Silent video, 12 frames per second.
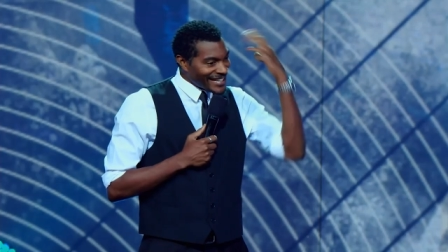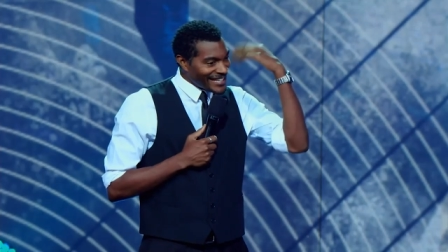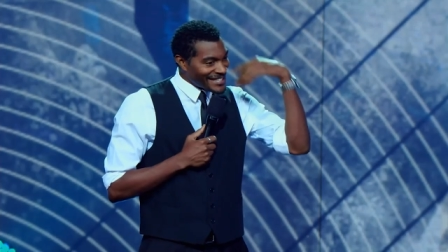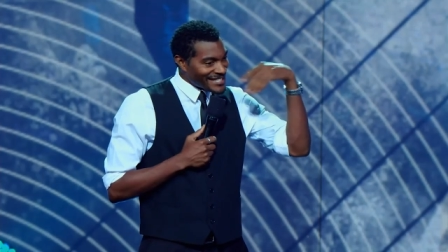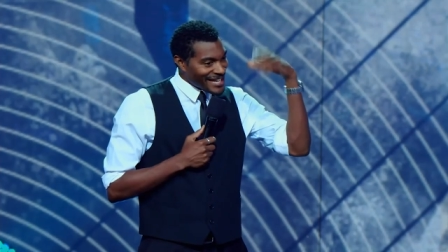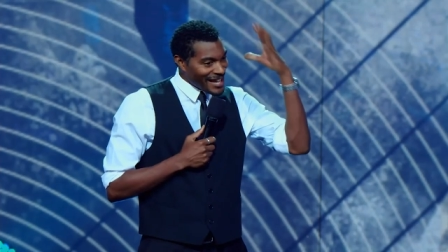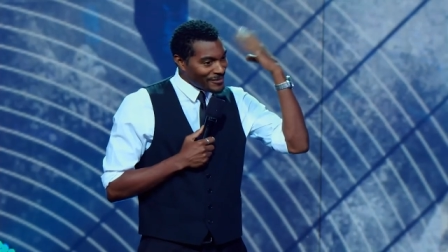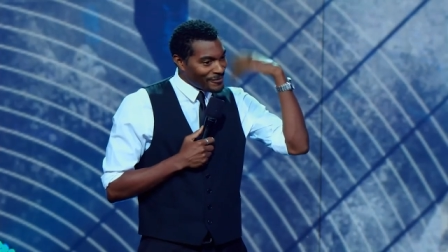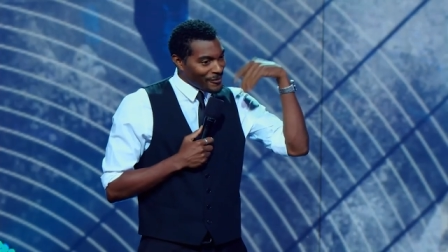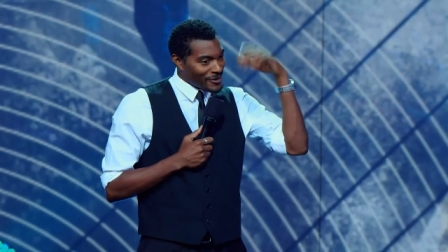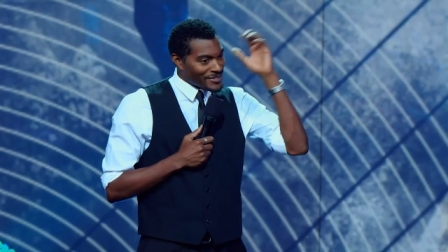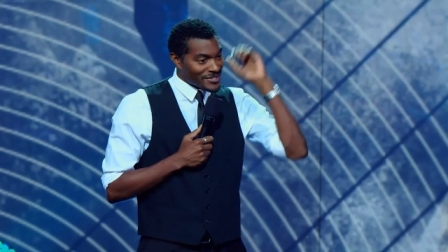inside
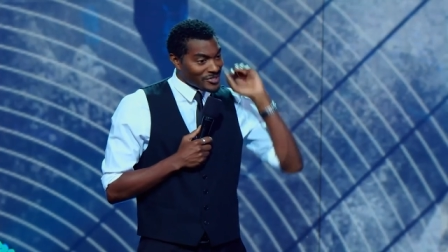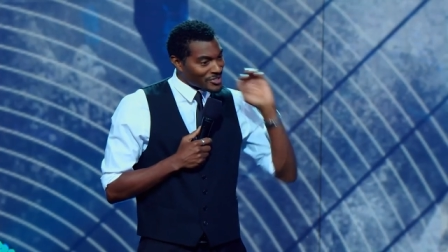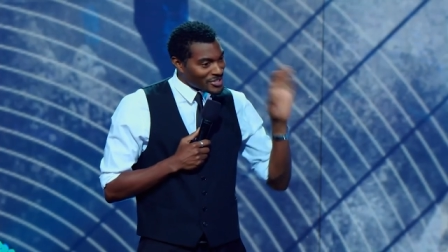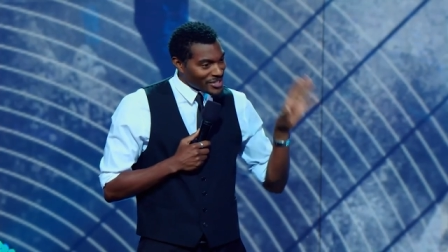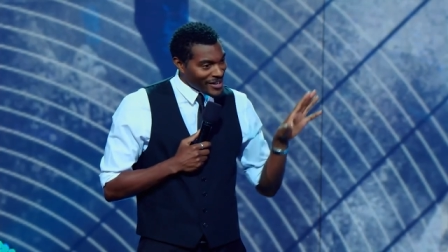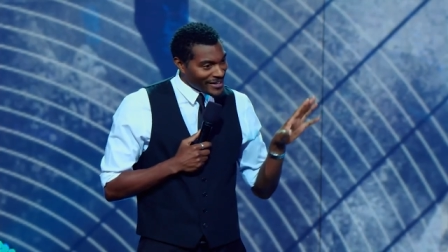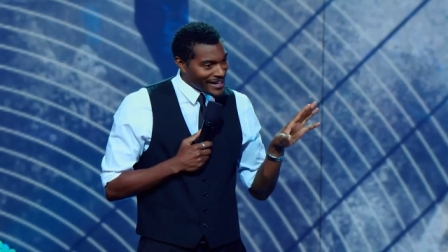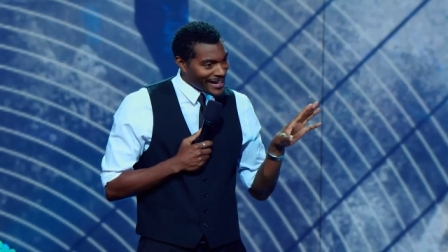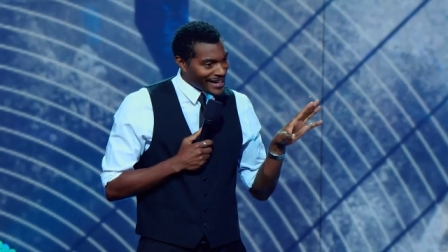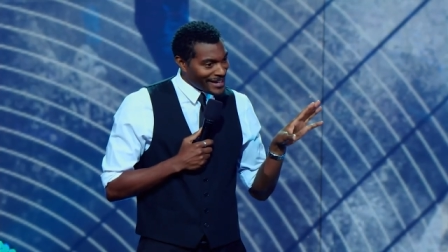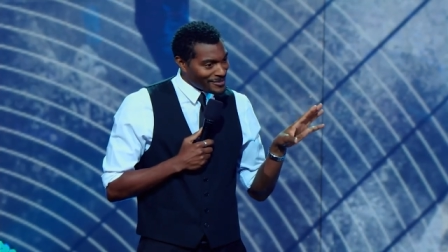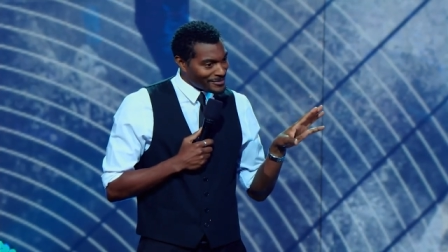voice? You just shot that
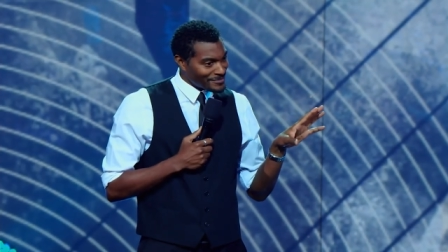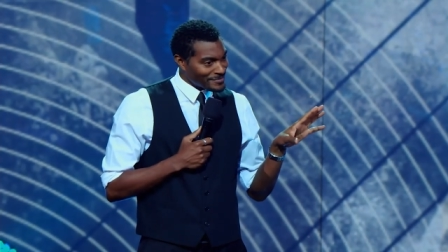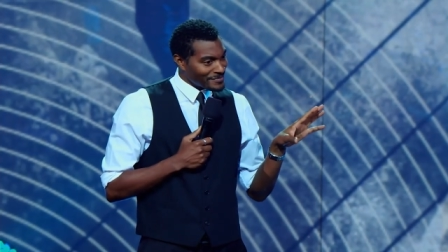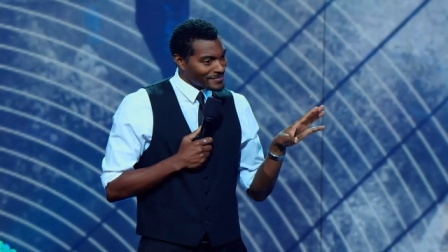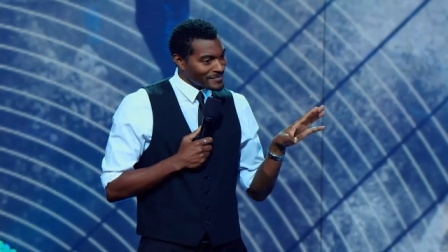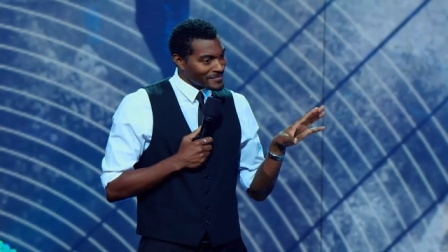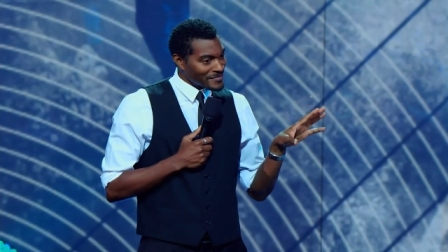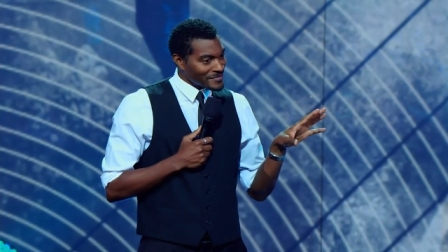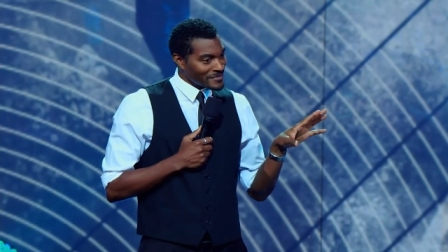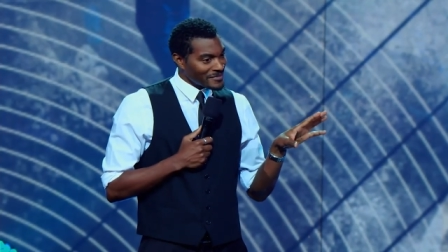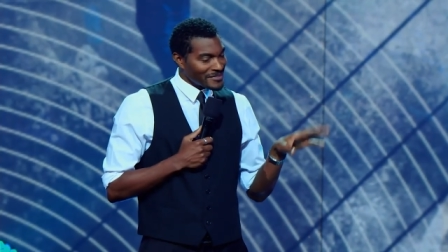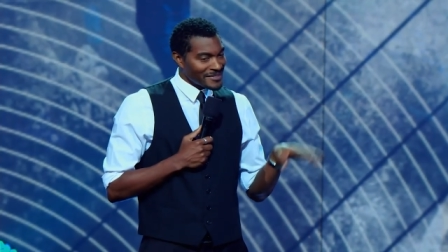out?
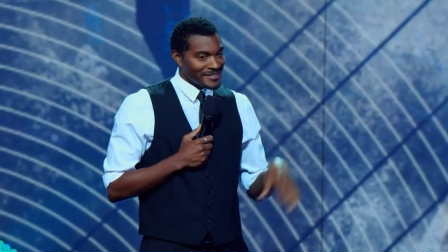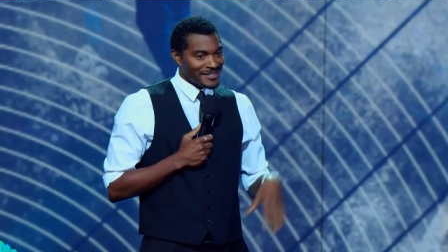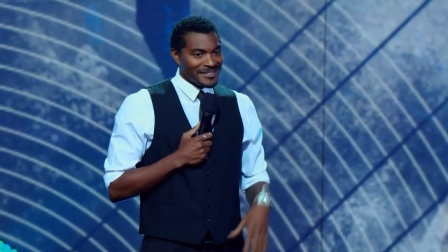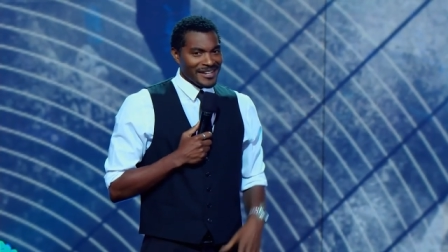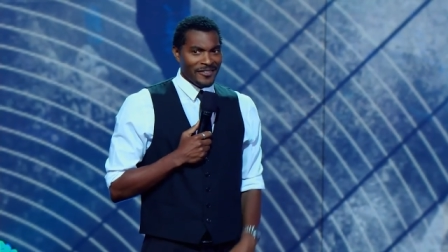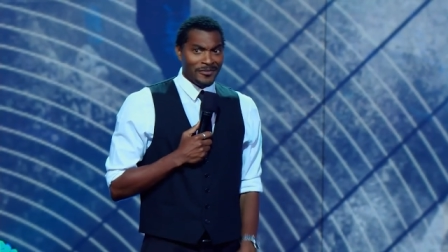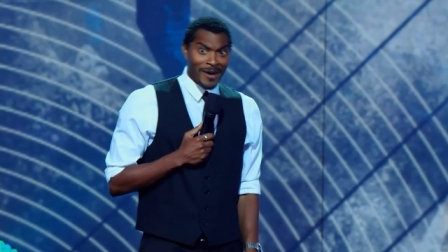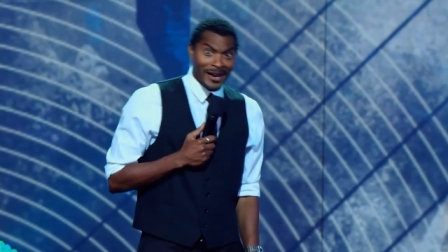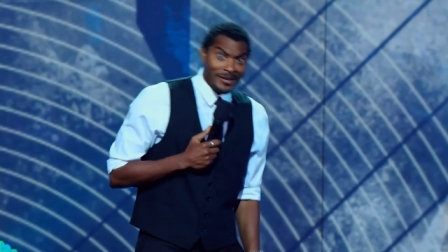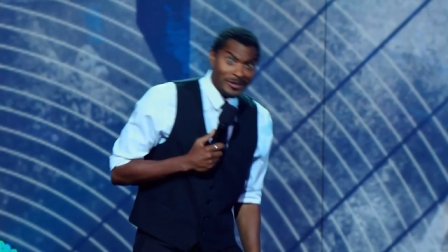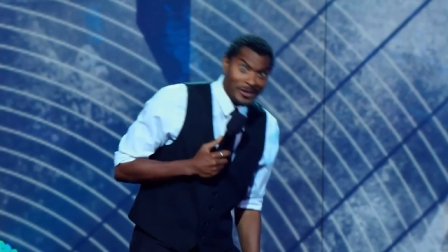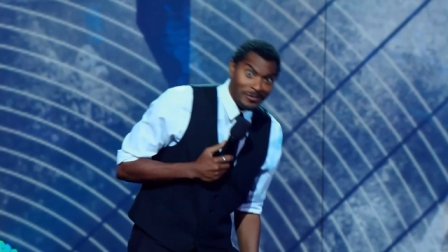Everybody
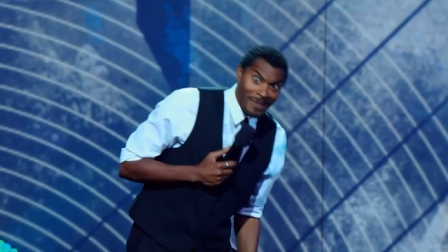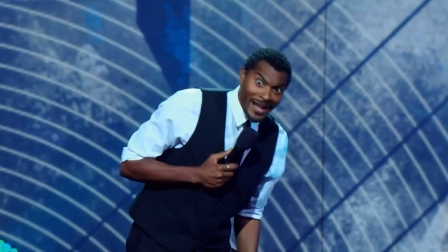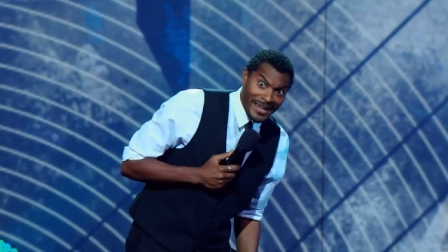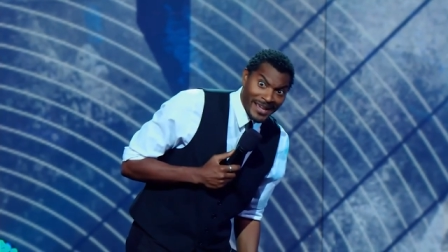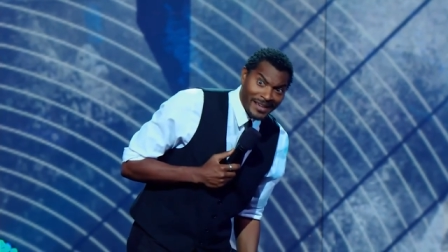looking back at